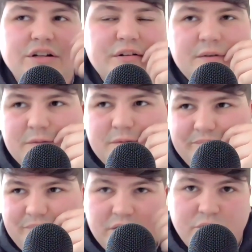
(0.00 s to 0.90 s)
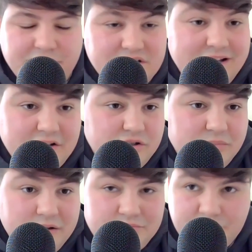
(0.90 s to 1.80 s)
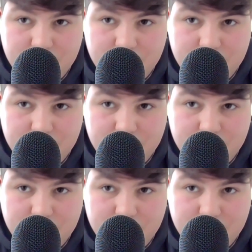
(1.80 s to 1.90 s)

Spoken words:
And obviously last summer,